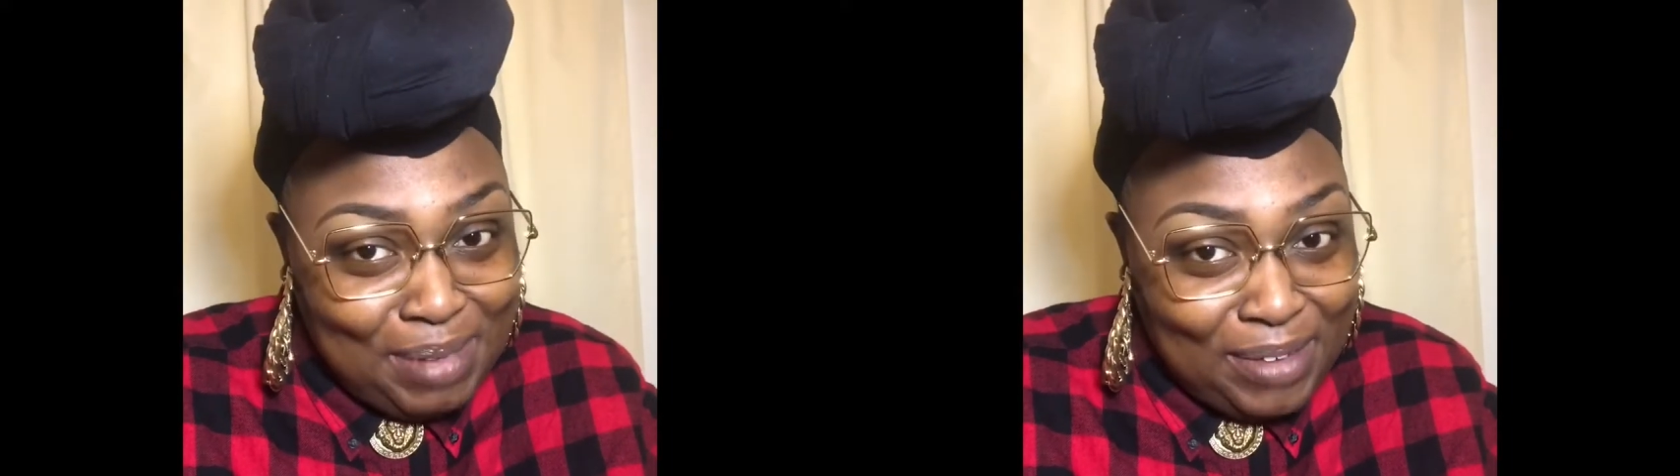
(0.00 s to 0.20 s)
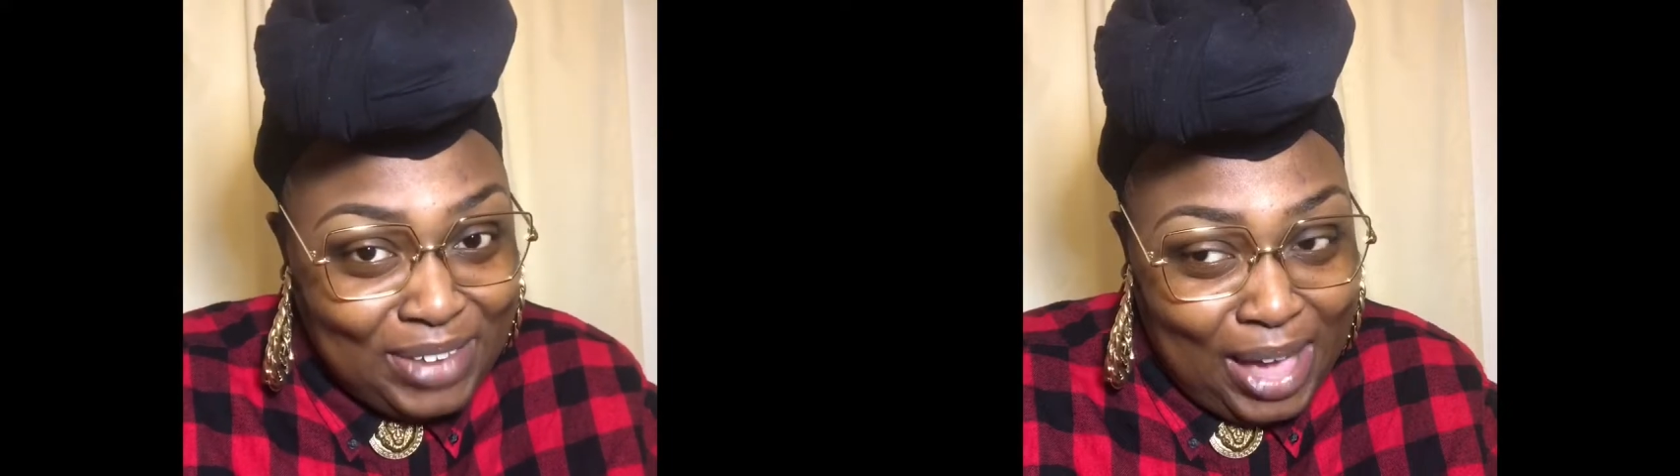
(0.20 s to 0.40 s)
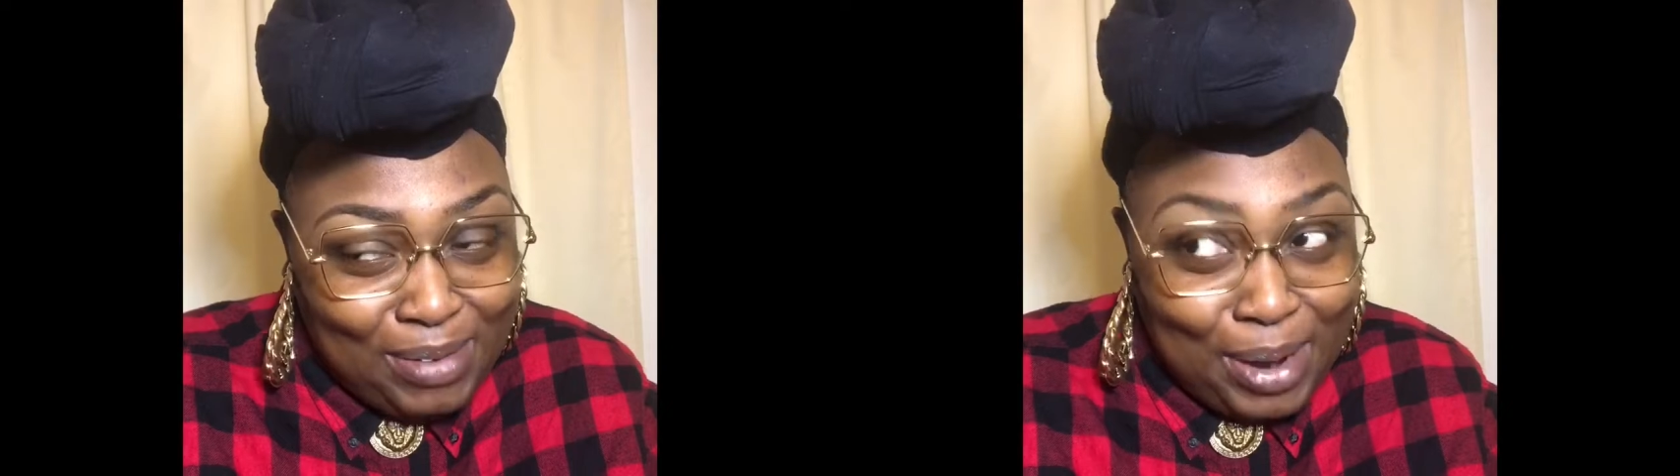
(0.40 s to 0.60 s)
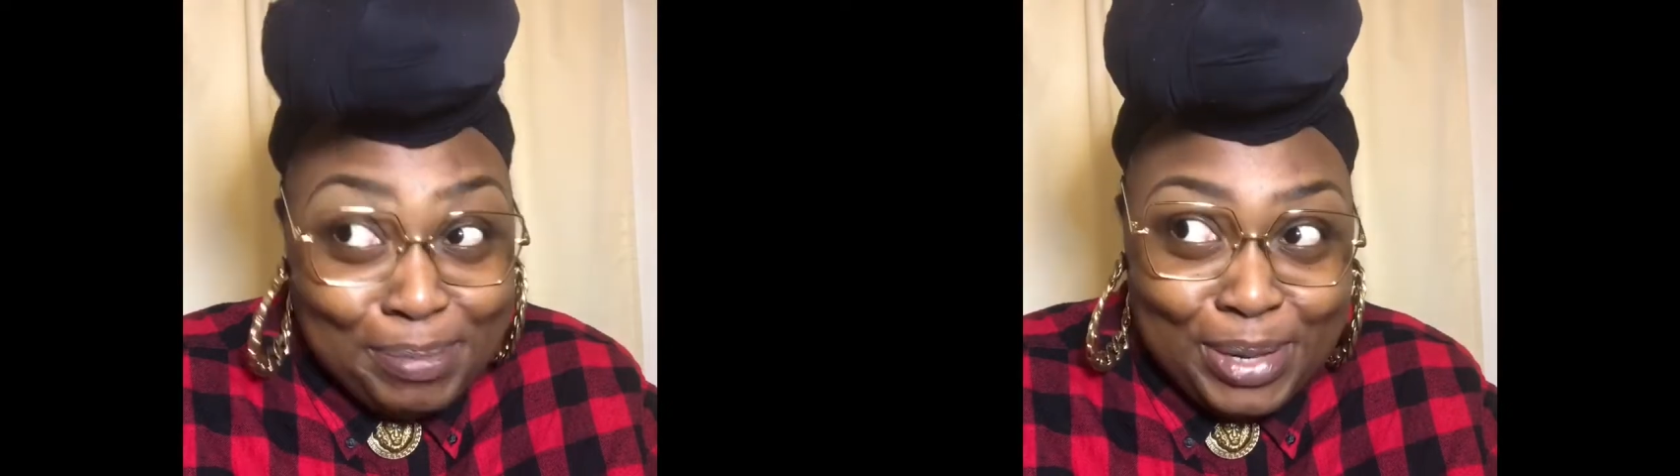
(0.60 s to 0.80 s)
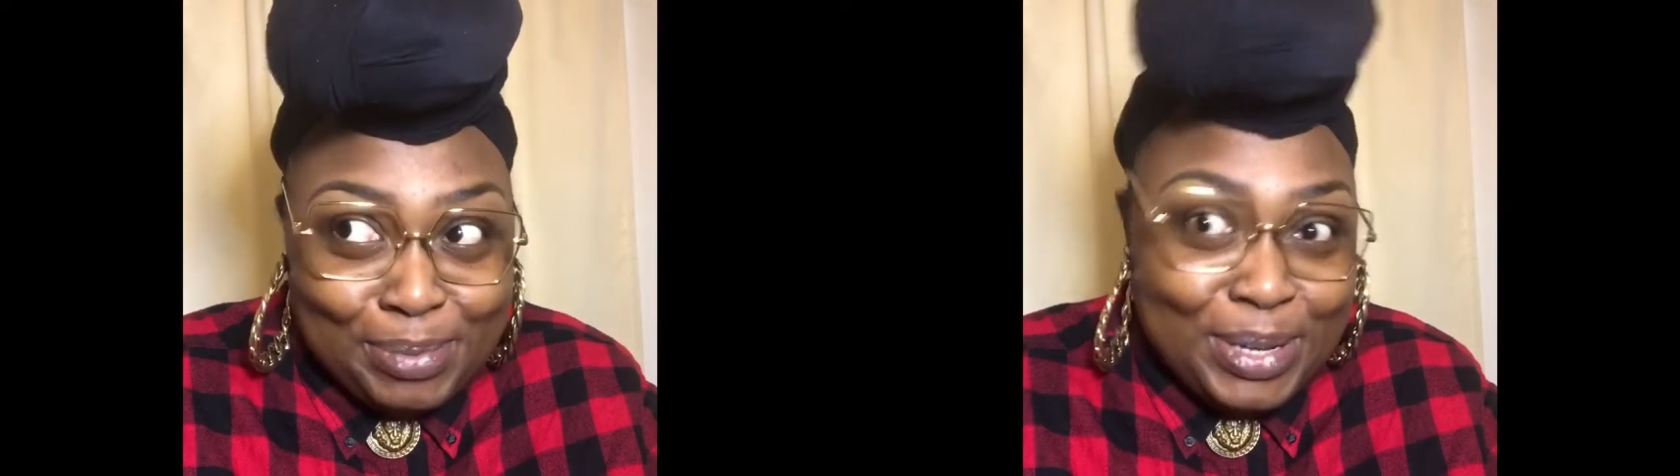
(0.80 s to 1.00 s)
my flower
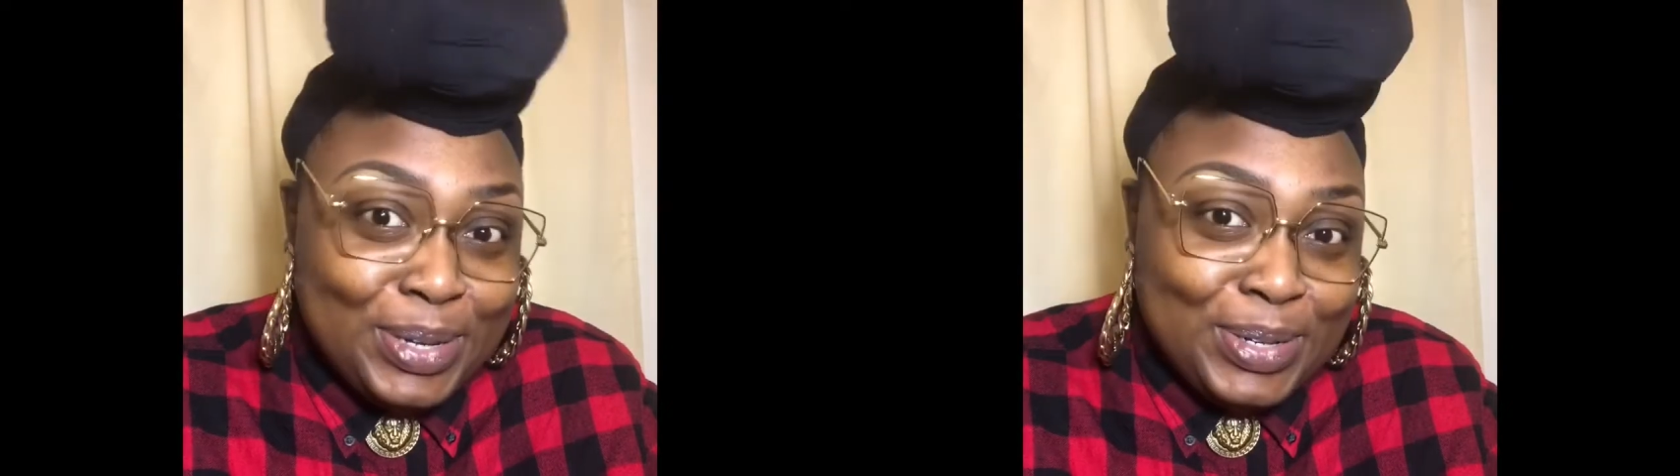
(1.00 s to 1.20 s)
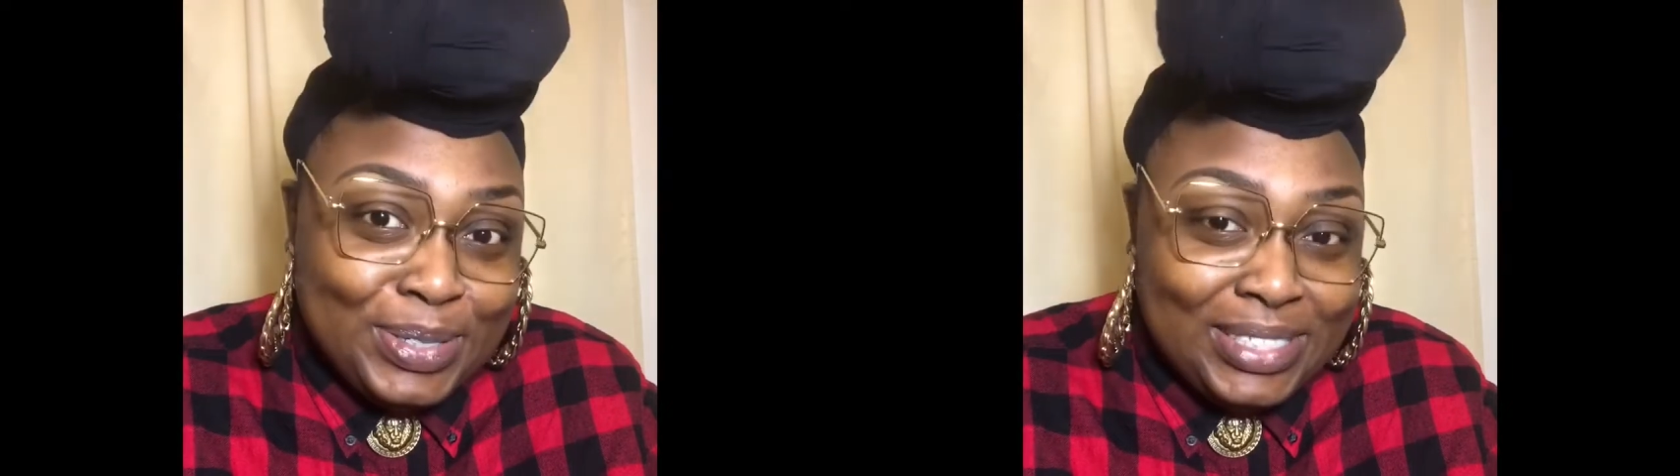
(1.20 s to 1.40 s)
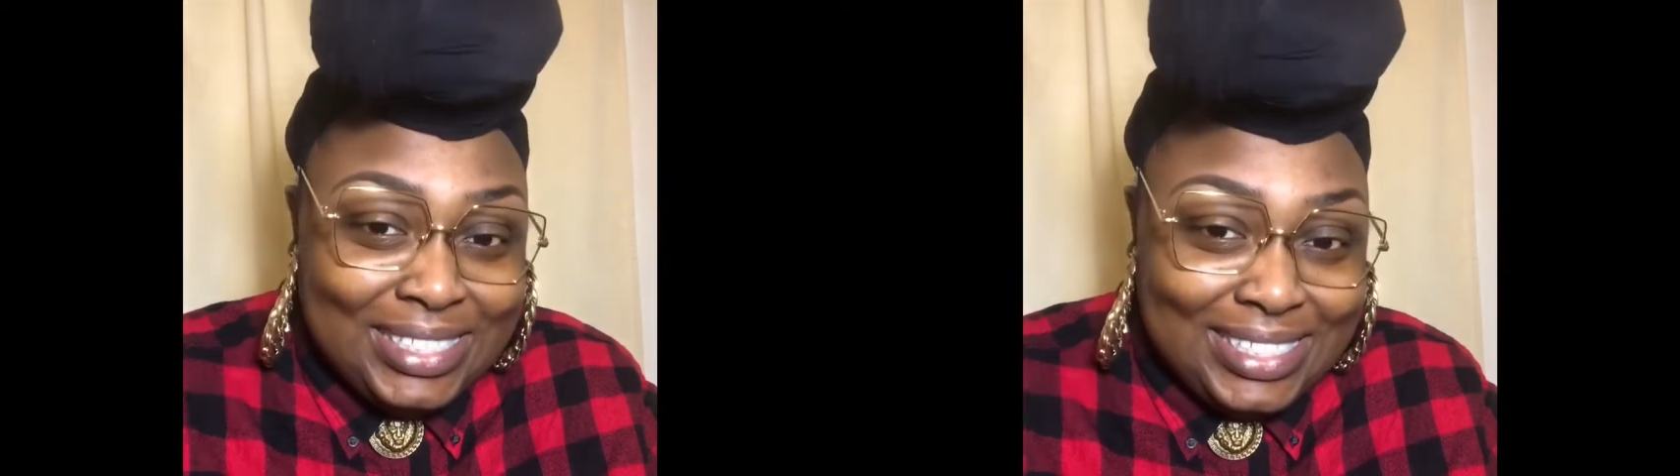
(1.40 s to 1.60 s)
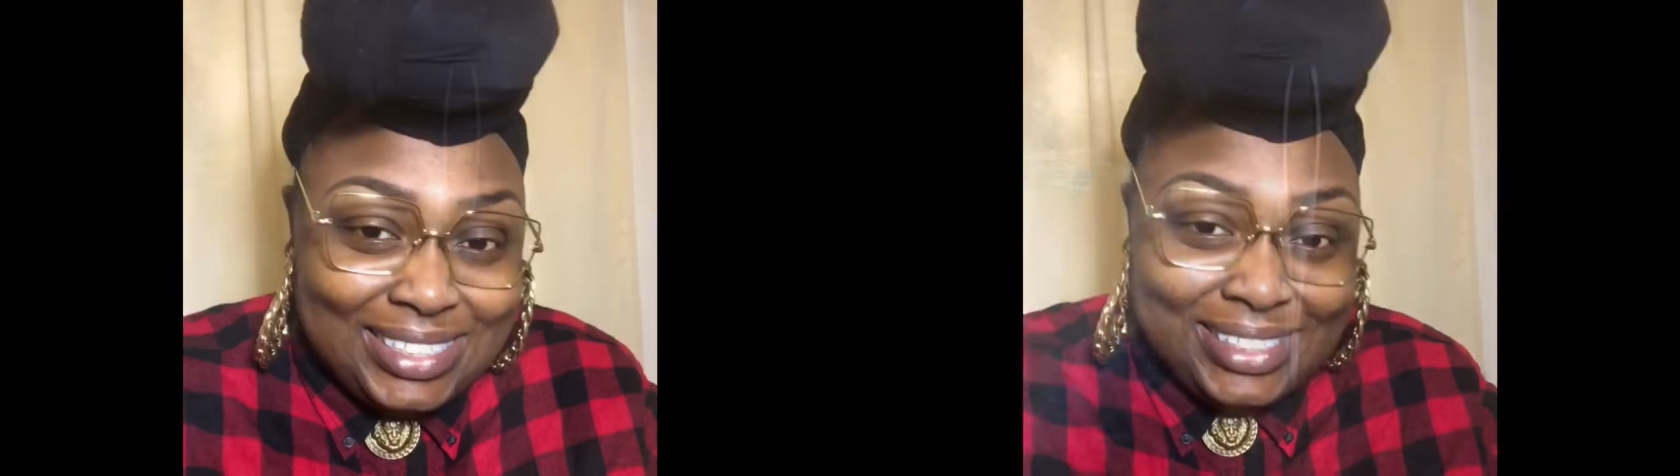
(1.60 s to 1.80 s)
bloom goons.